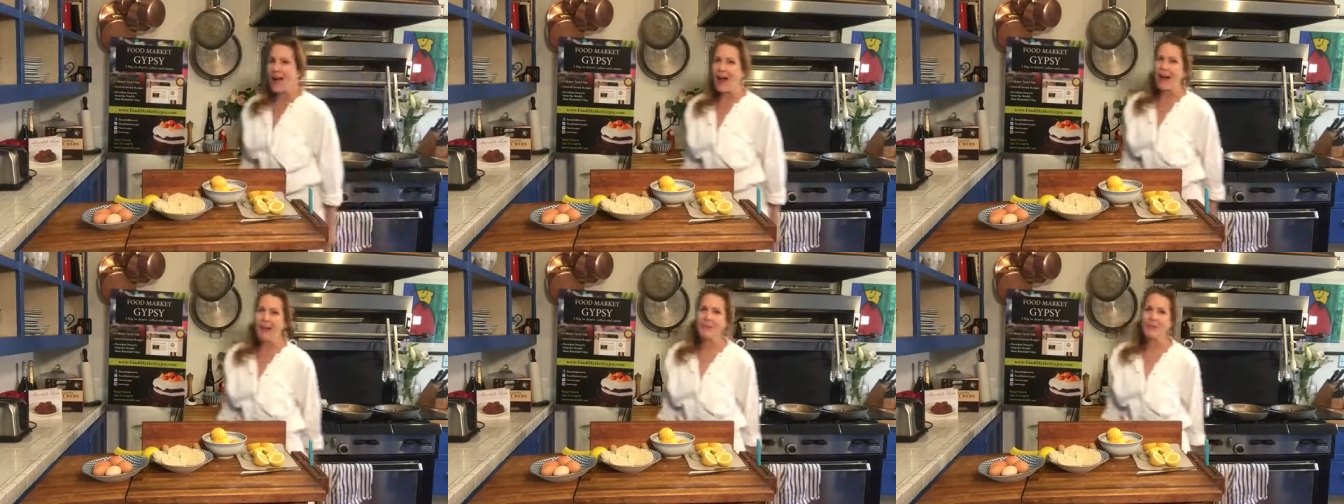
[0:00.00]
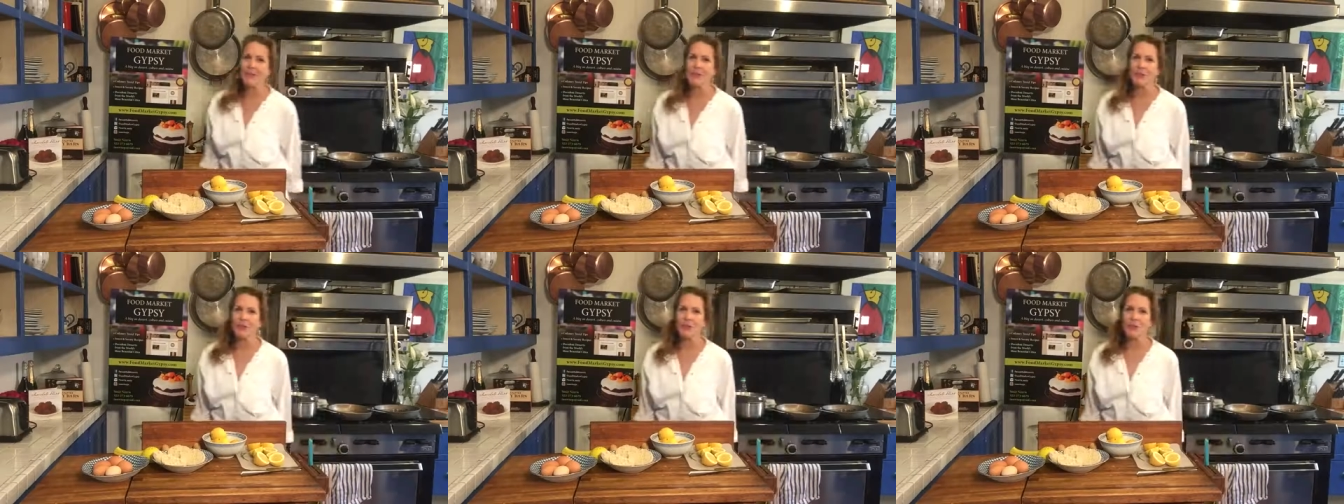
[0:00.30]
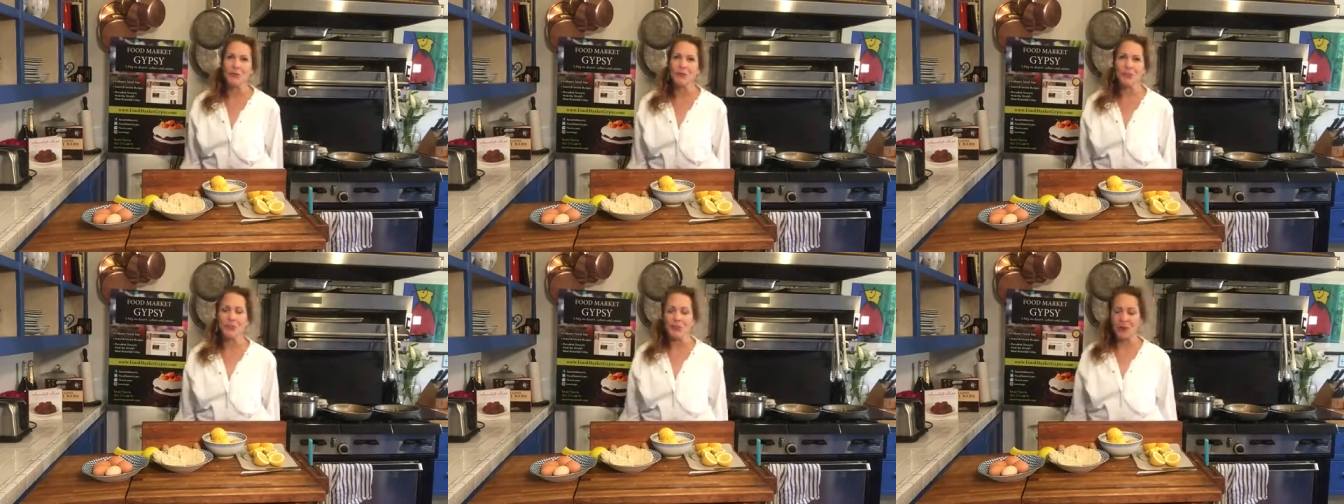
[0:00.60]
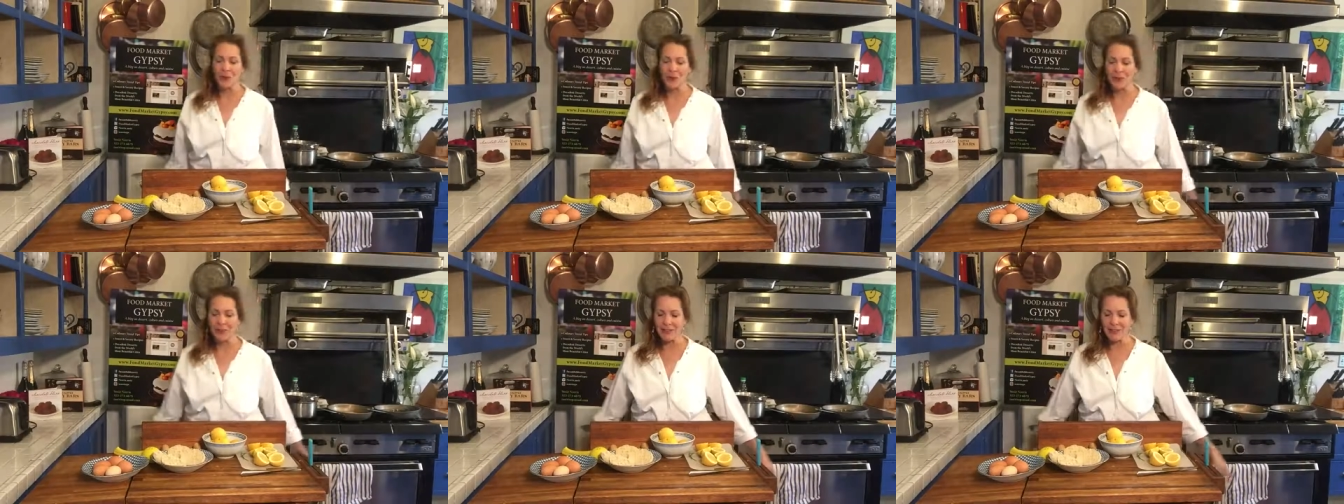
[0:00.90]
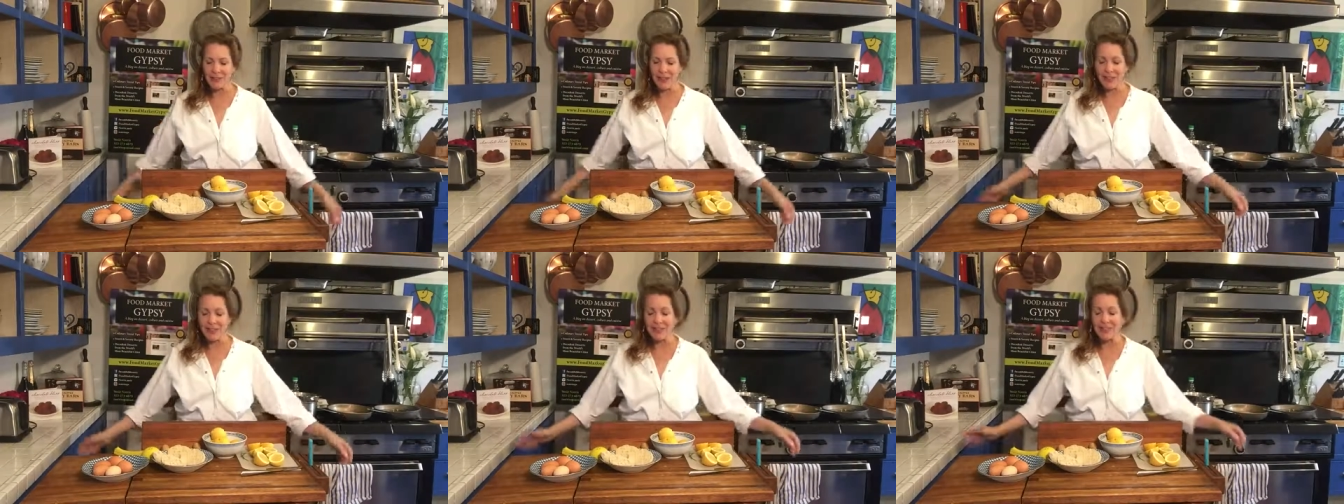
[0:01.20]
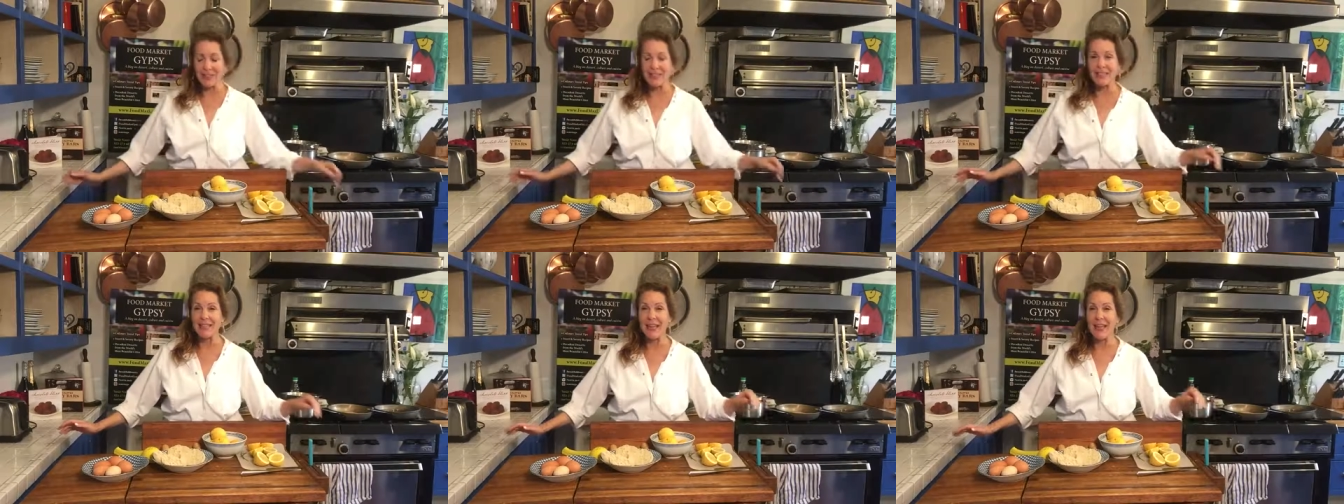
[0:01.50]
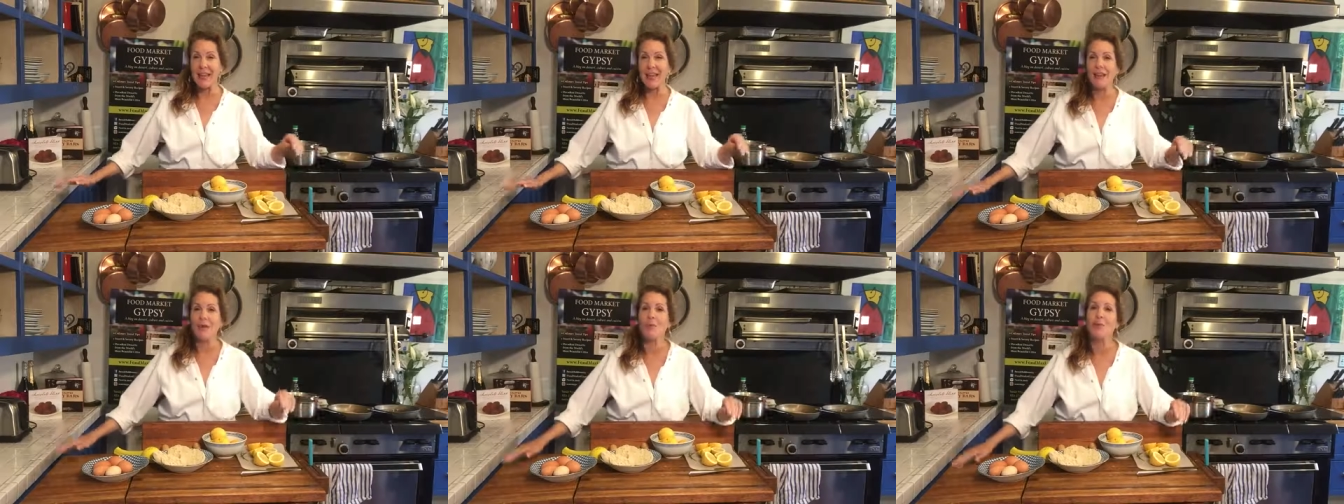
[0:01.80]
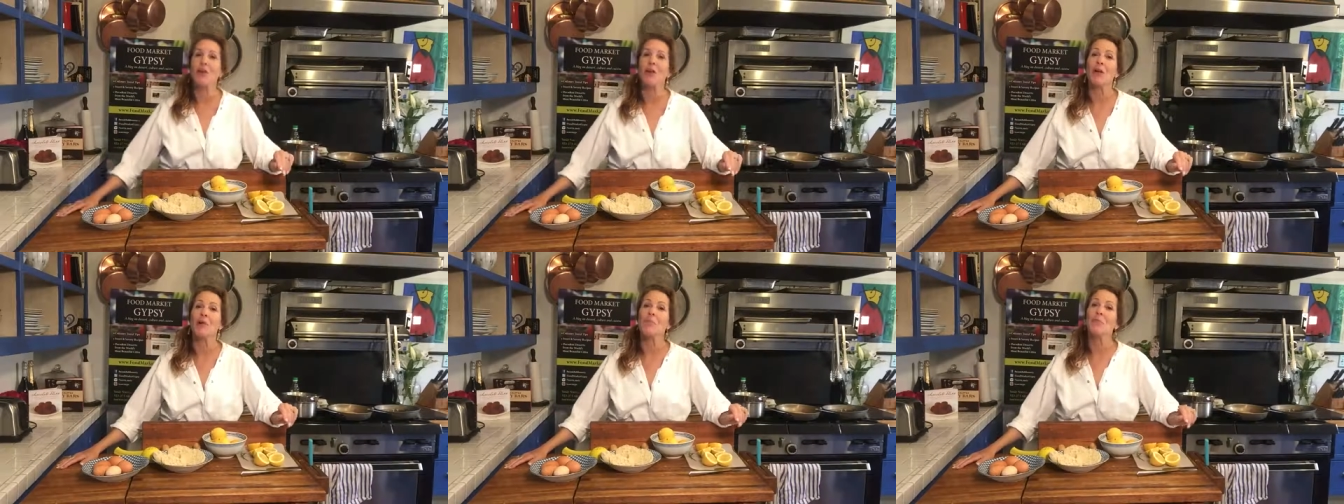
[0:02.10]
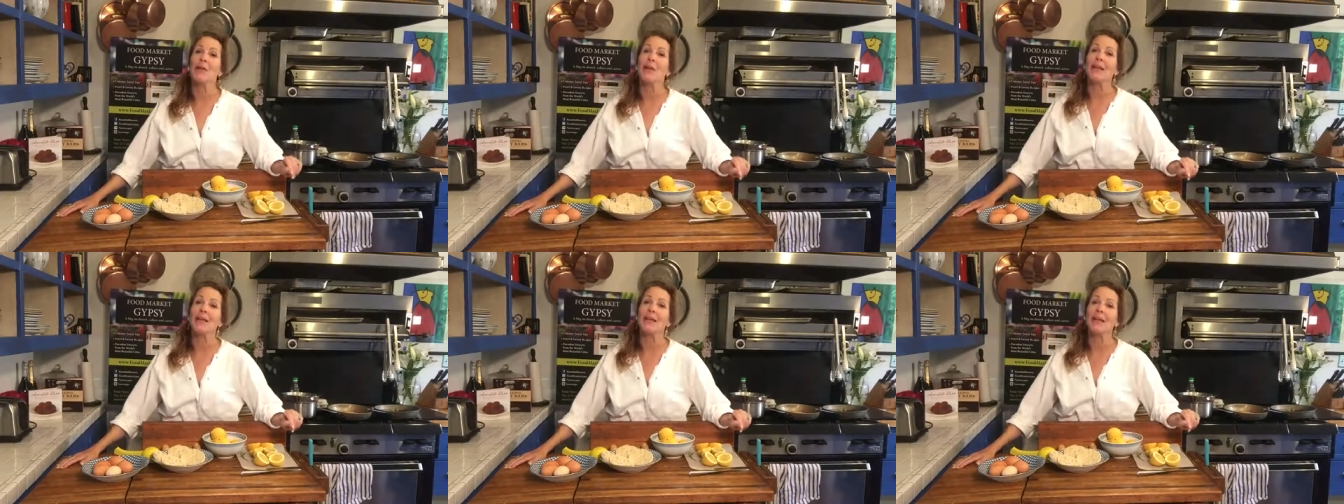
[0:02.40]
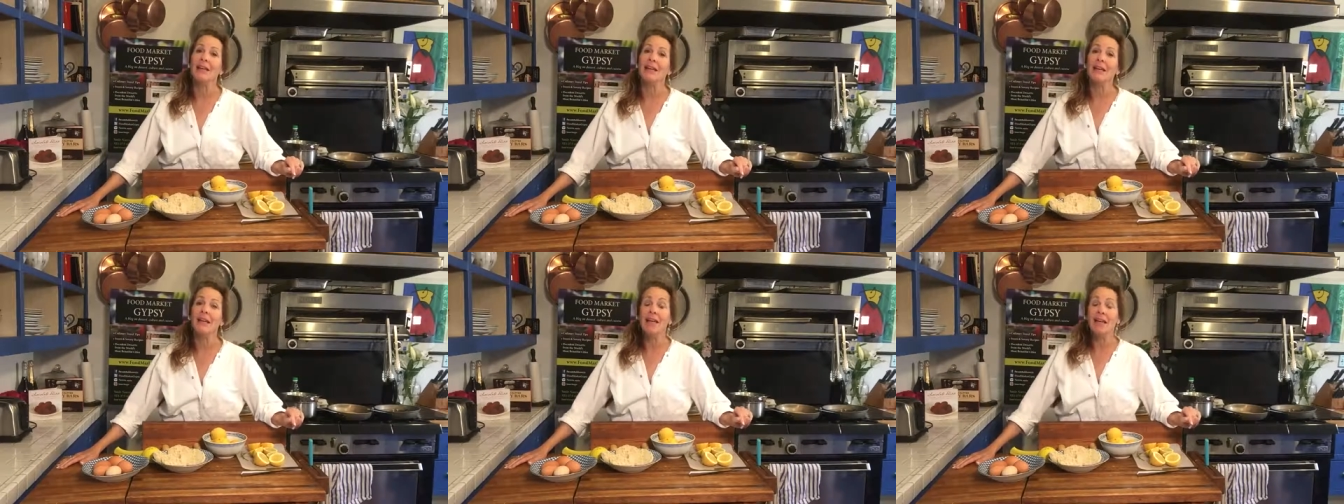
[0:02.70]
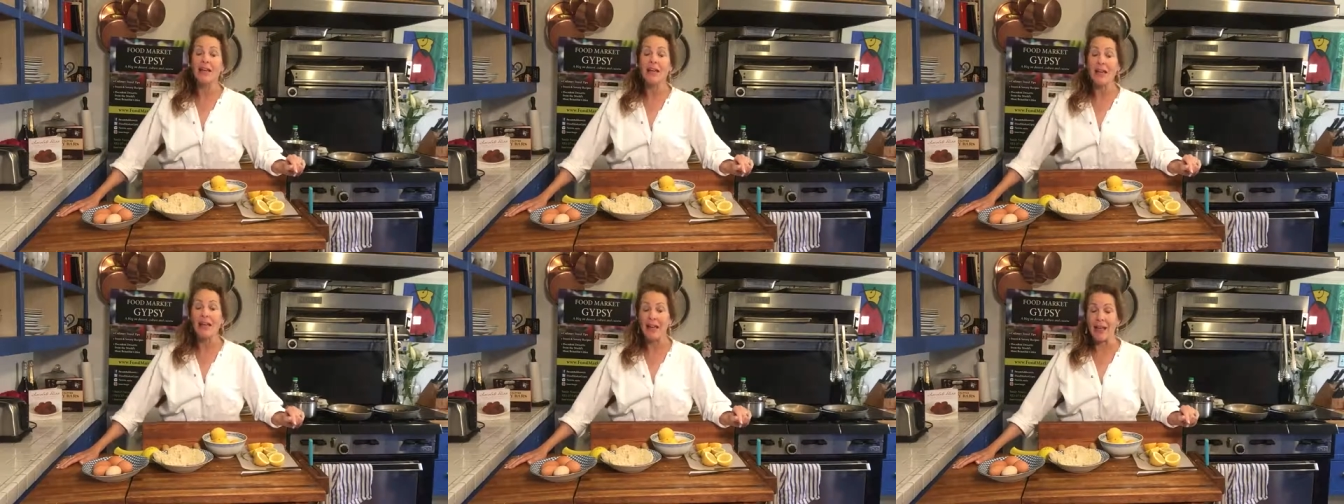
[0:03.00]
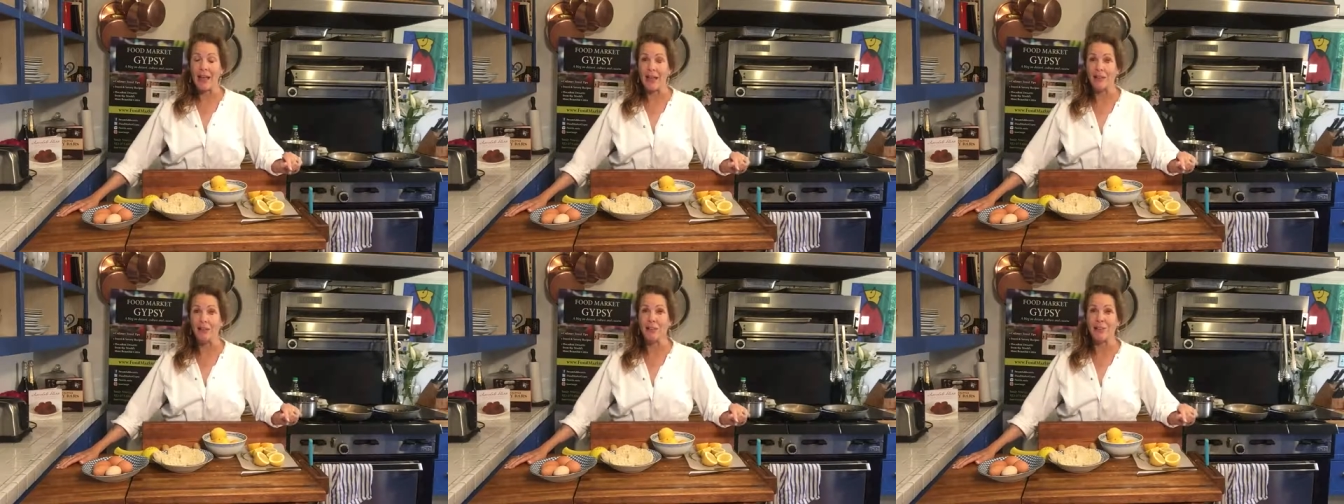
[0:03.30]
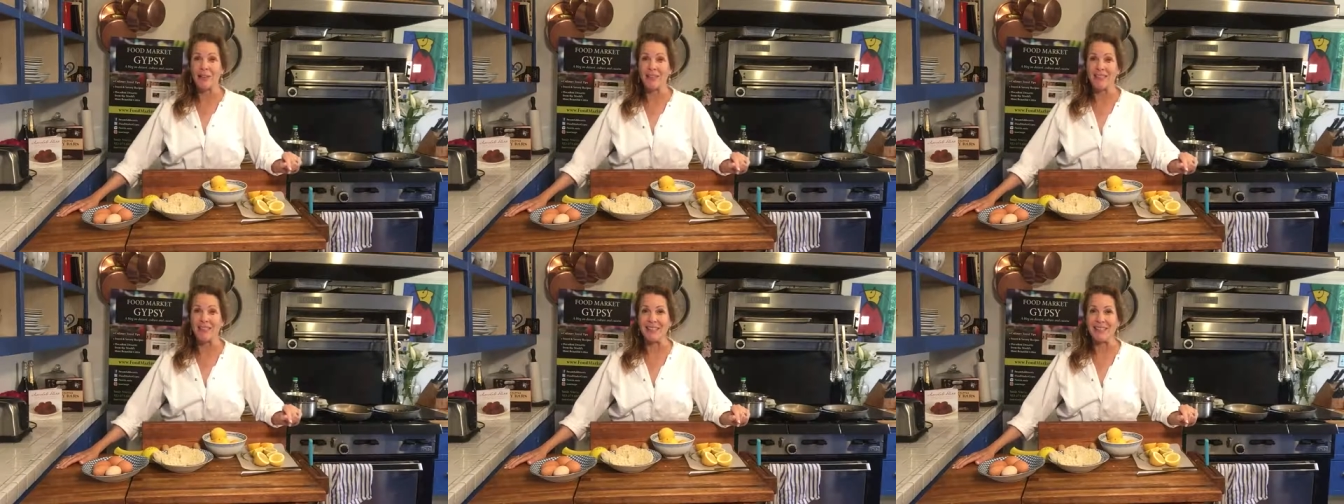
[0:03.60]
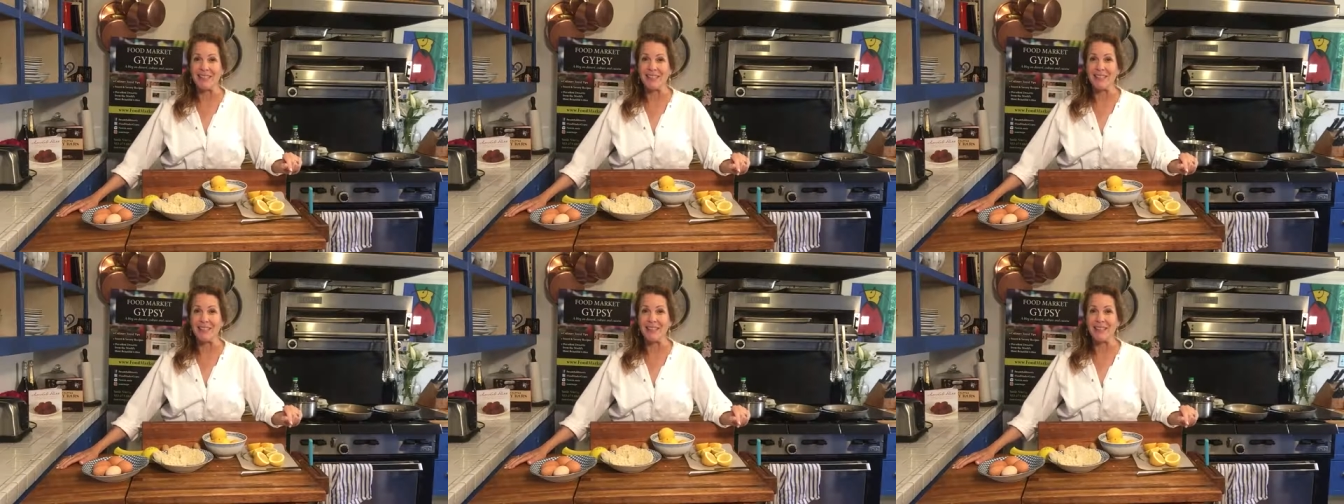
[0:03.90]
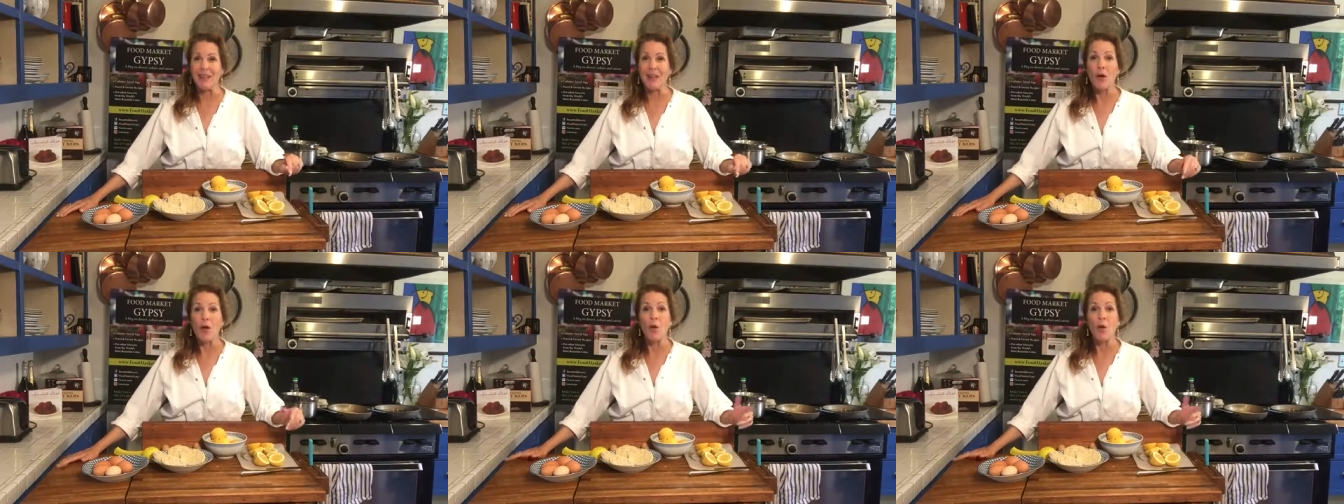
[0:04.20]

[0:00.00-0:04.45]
I'm Chef Susie Norris, and today we are making Eggs Benedict.